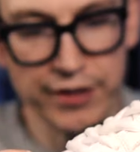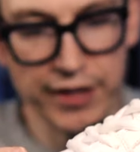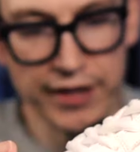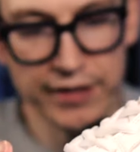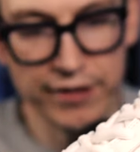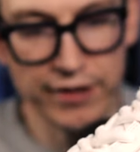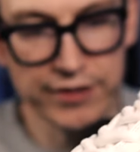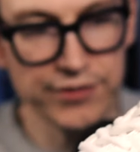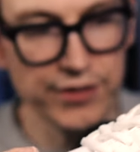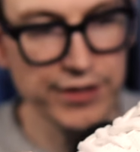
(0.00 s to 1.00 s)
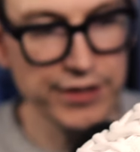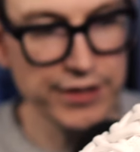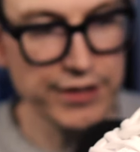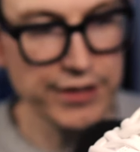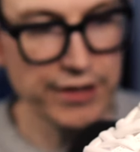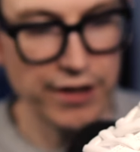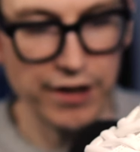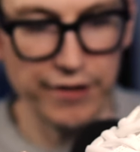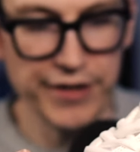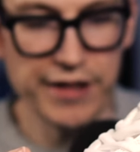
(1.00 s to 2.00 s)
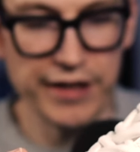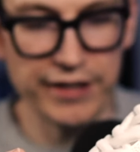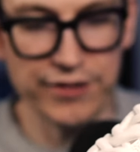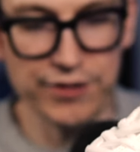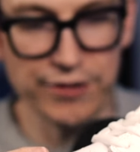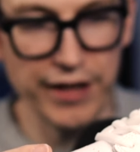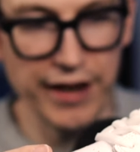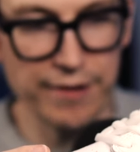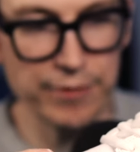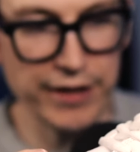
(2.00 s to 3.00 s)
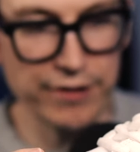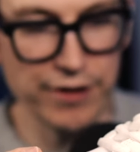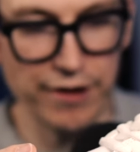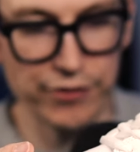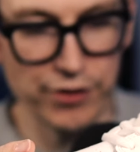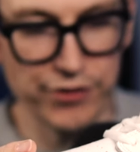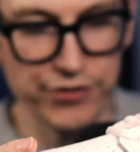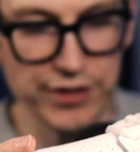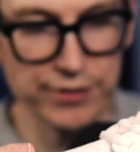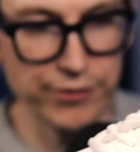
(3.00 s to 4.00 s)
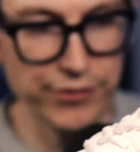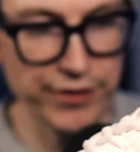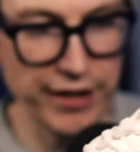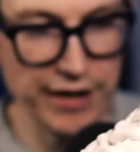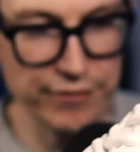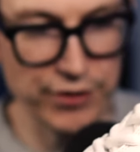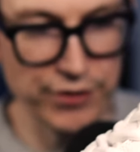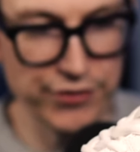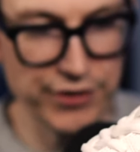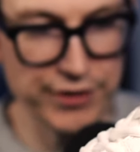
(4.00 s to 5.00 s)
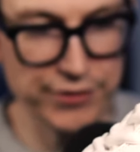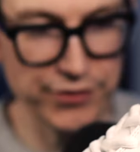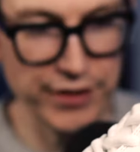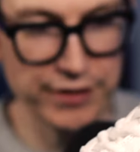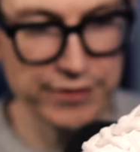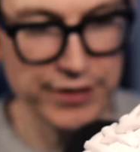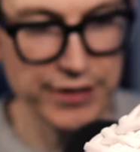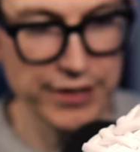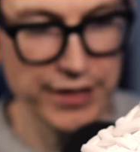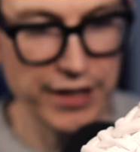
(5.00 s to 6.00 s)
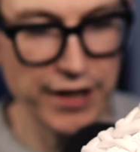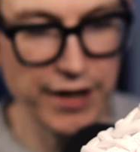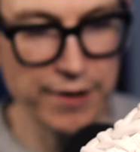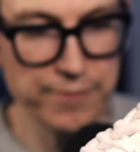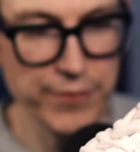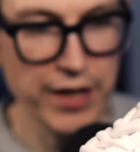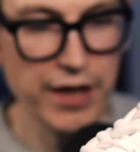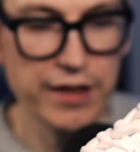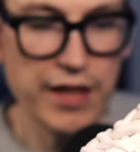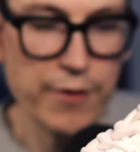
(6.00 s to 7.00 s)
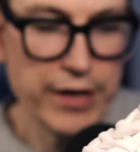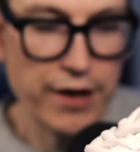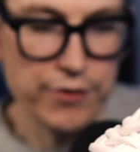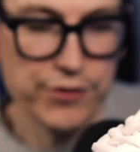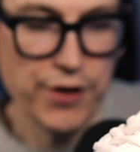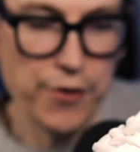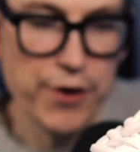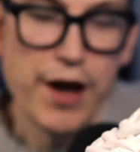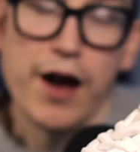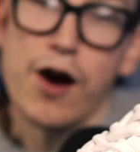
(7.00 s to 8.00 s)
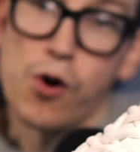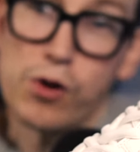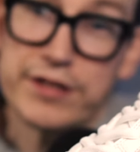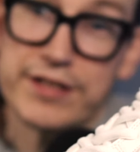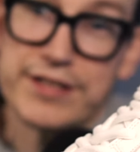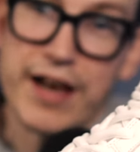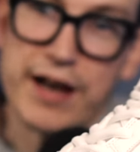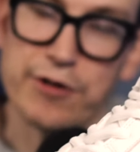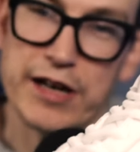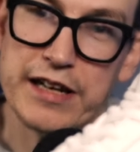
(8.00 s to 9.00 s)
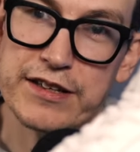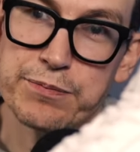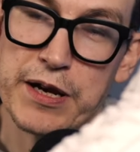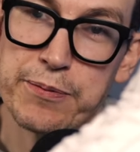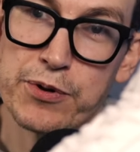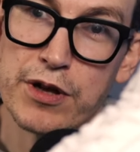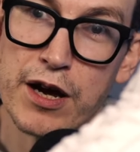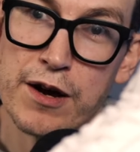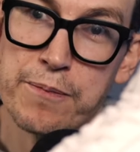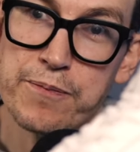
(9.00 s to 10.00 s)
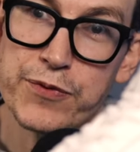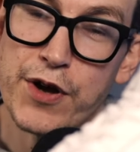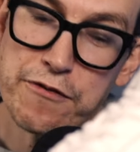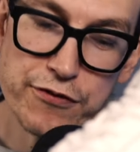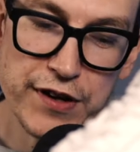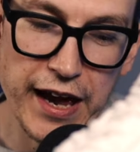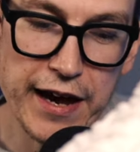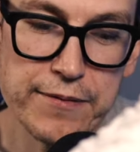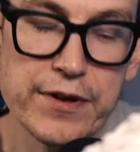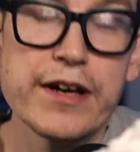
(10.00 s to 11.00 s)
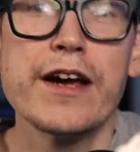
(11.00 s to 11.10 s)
it there. Nice oh, now that I can do that, I'm like, oh, I've got the skills. I haven't got the skills now. Um, there we go. So all this to say really is people, um, don't forget